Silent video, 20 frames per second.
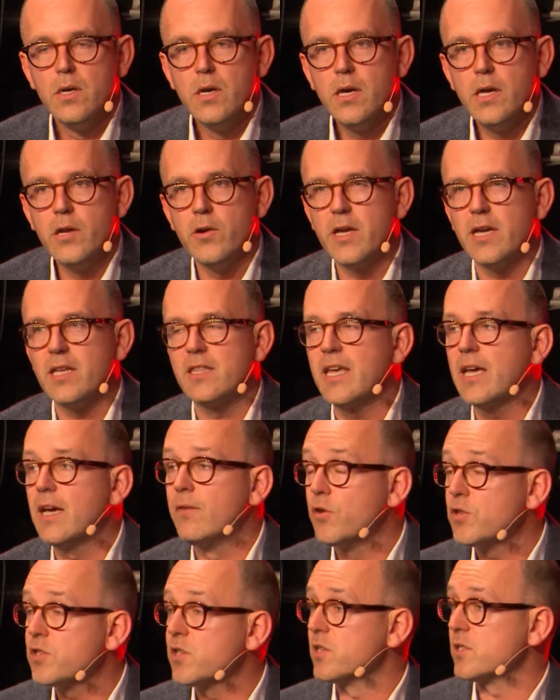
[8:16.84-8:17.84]
you can think of
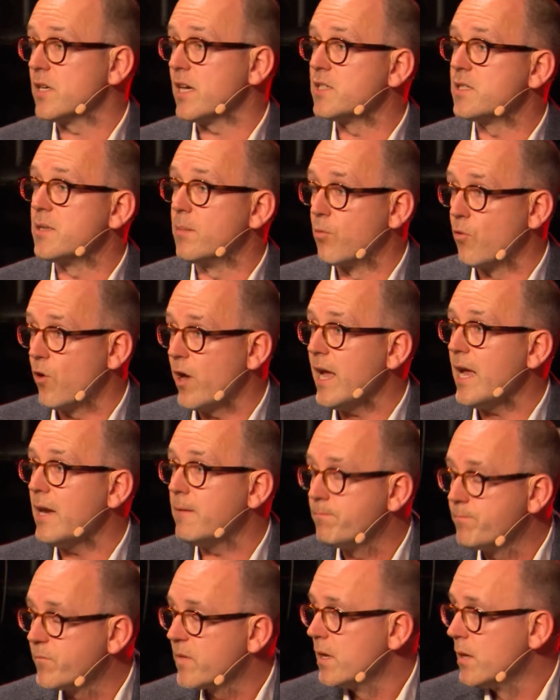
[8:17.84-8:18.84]
us as the brain
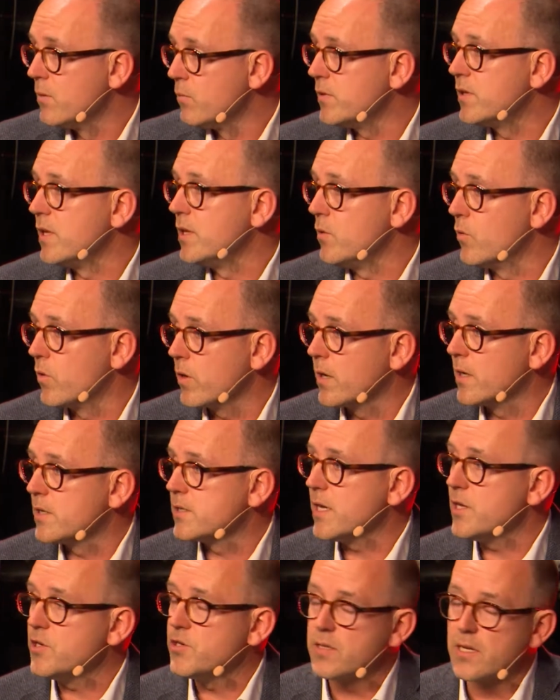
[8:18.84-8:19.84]
within the
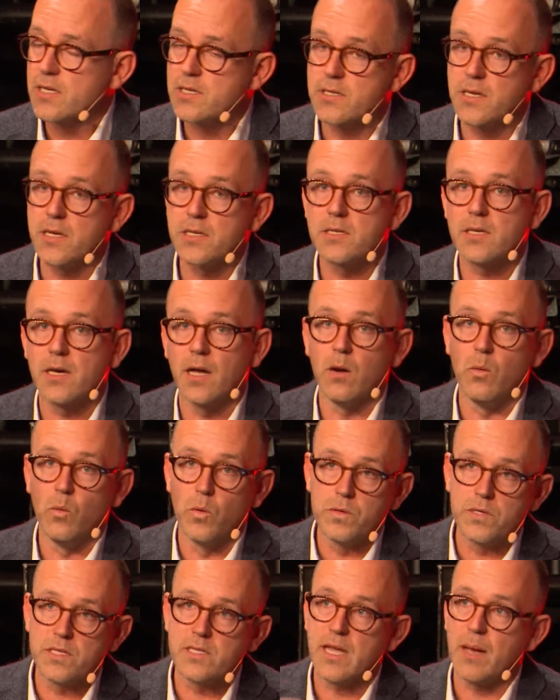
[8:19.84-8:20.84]
organization that sits kind of
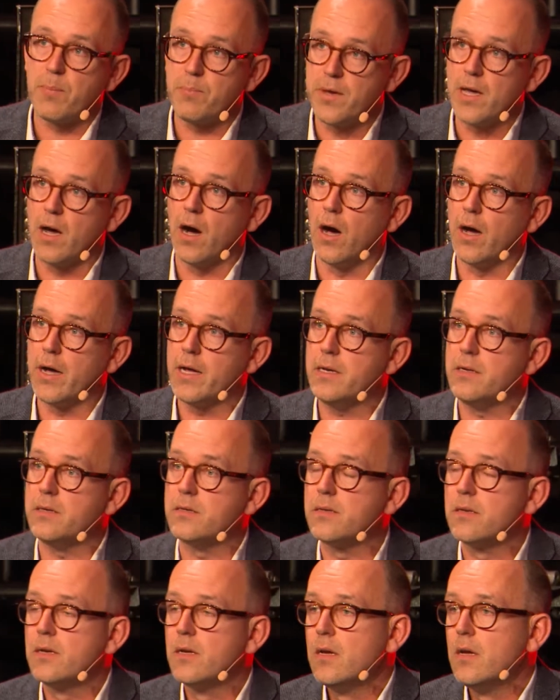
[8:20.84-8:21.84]
one step behind
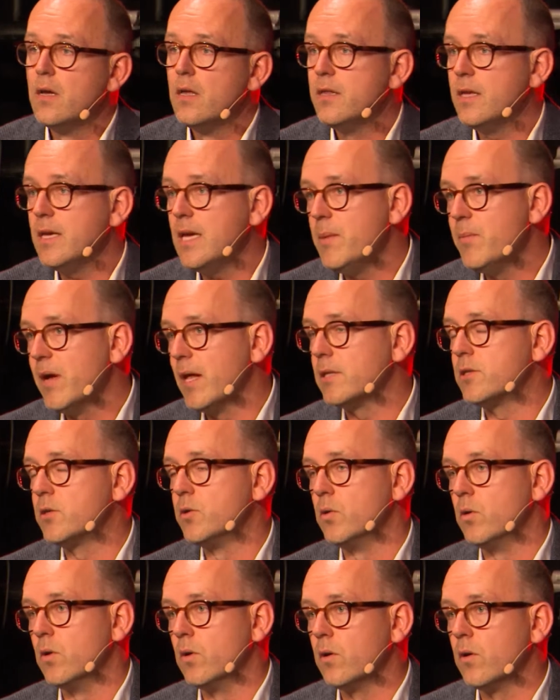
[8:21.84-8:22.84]
the email
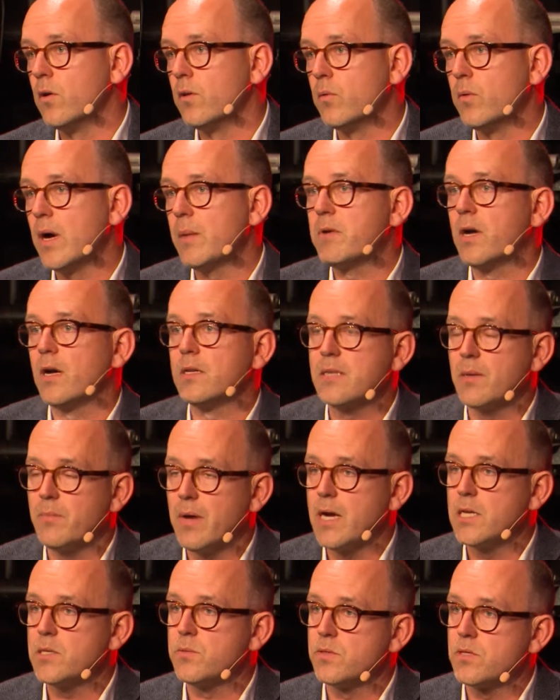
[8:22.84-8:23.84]
tool or the web content
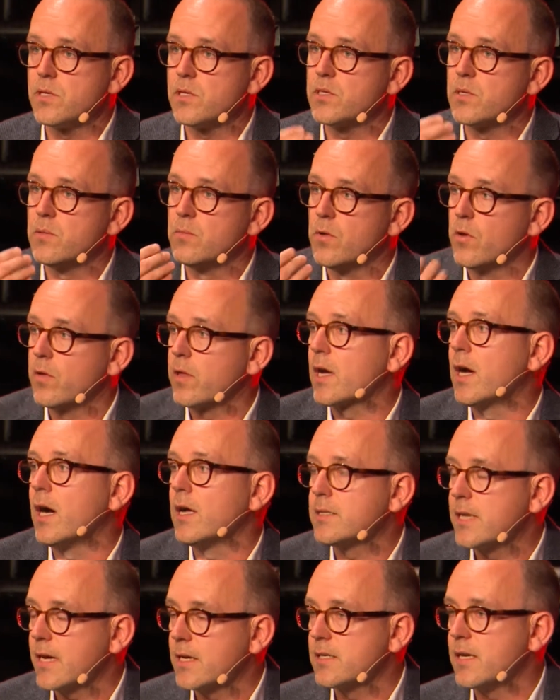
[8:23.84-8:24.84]
management system or the
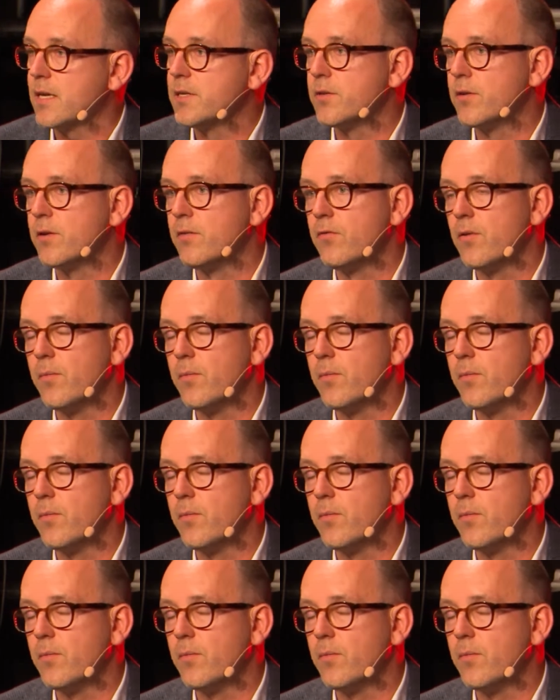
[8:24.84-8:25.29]
contact center